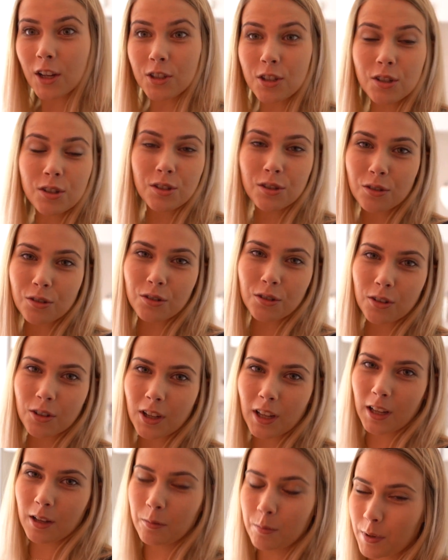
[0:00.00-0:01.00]
I just thought
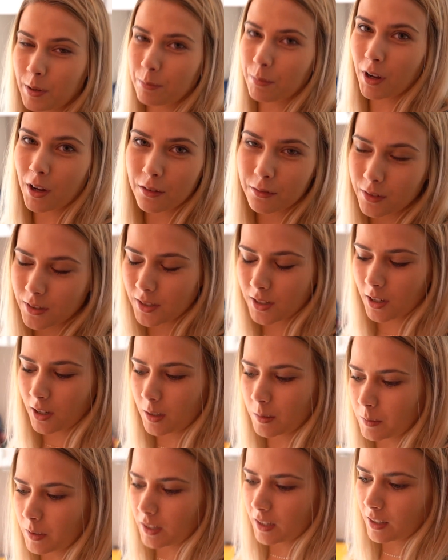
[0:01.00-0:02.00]
it'd be perfect
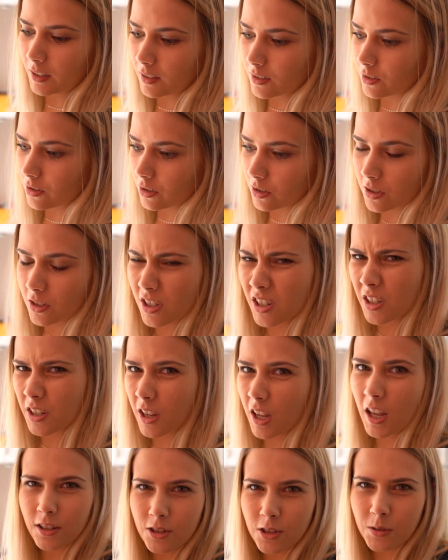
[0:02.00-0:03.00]
timing just
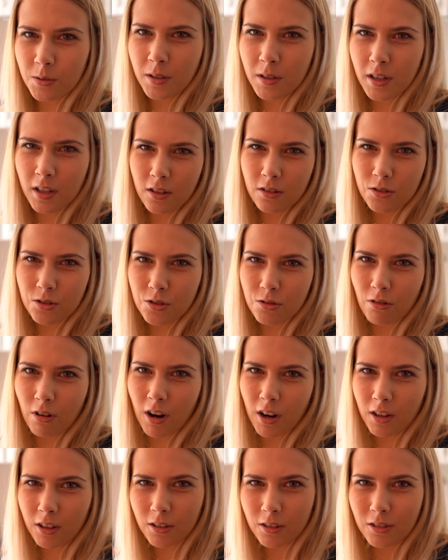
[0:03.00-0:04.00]
to do a little
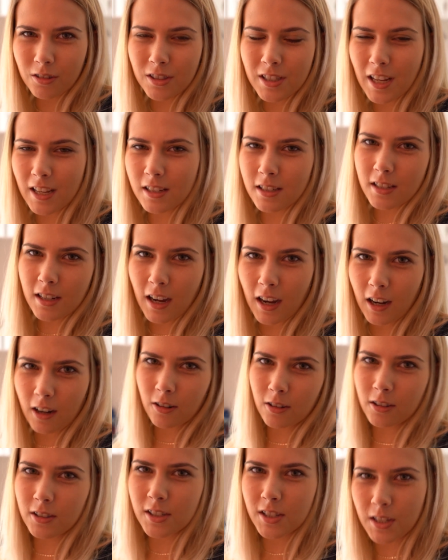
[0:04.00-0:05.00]
trial, test it
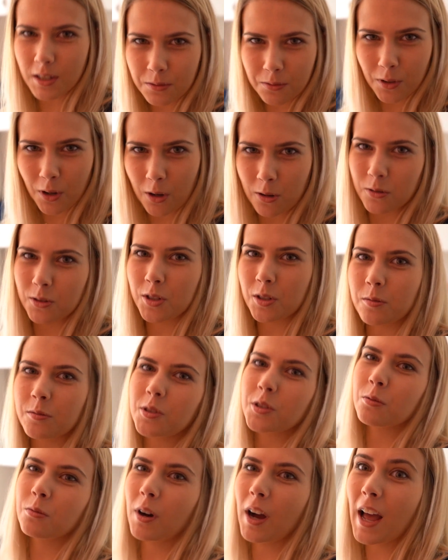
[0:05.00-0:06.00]
out, see if it holds up
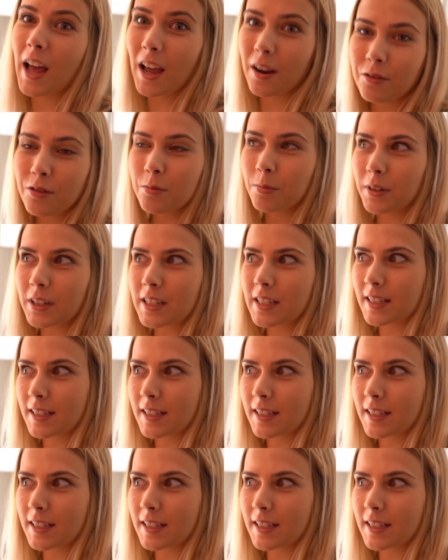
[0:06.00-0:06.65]
to what everybody